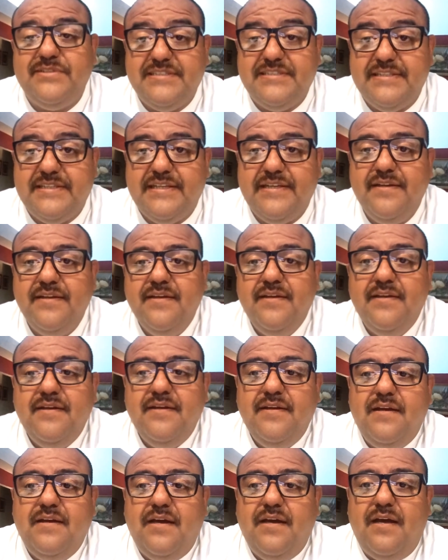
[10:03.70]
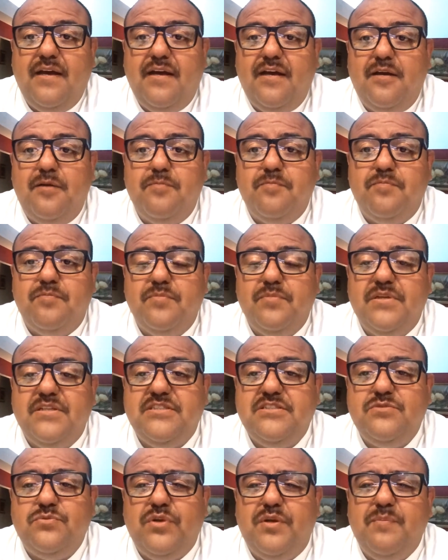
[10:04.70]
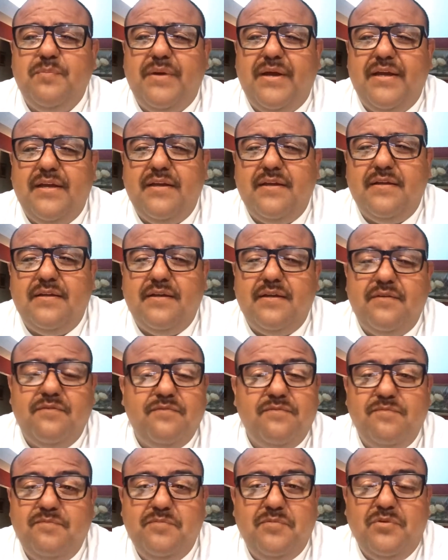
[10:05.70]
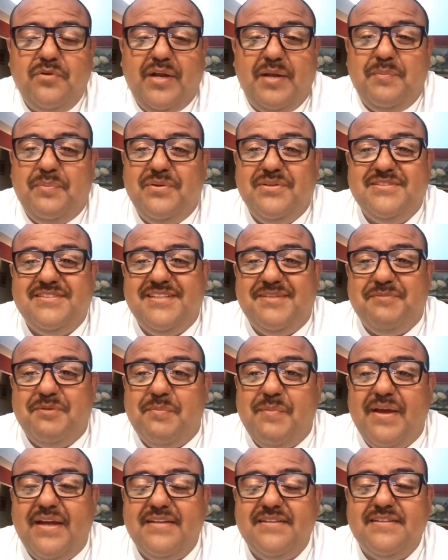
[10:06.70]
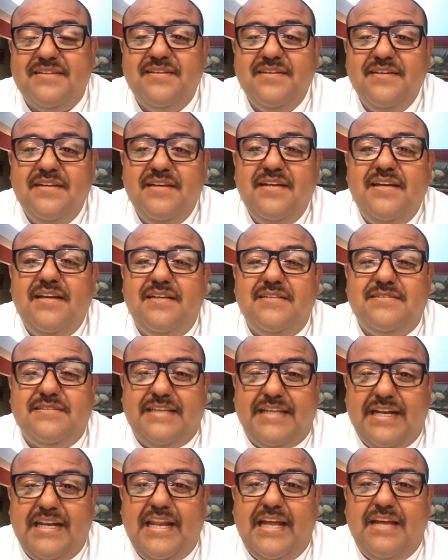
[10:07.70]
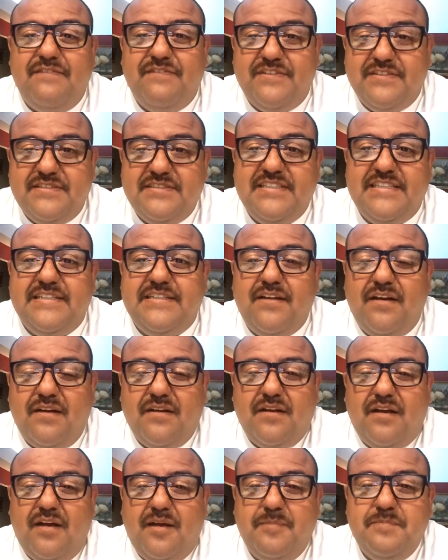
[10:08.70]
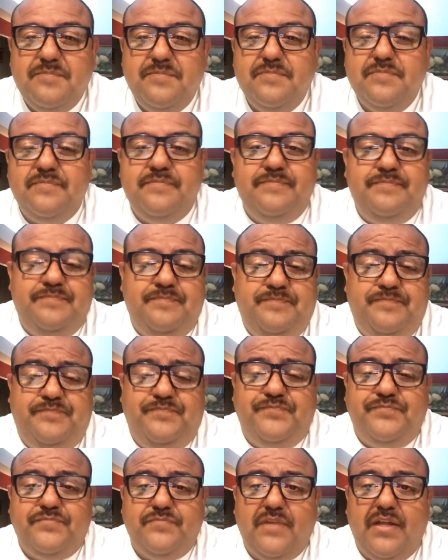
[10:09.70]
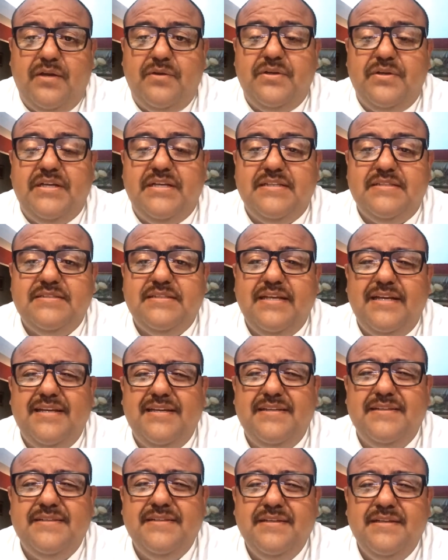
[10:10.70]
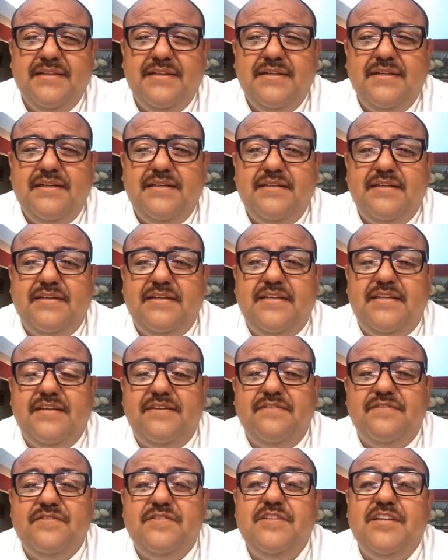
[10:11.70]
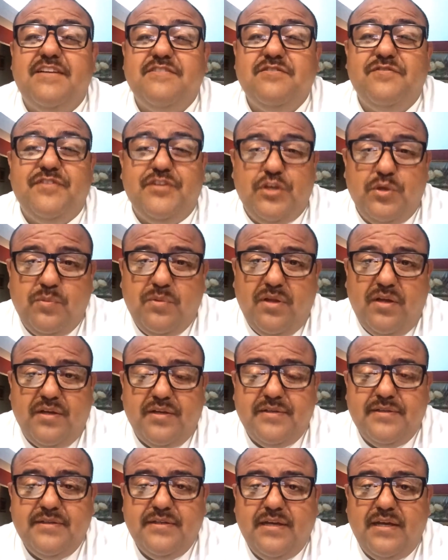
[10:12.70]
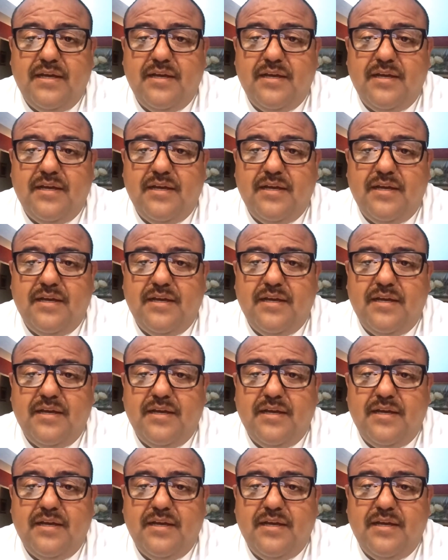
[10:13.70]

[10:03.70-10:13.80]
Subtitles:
recently. It's run by a great person named Amanda. It's getalifeatsea.com. Now she has a video blog,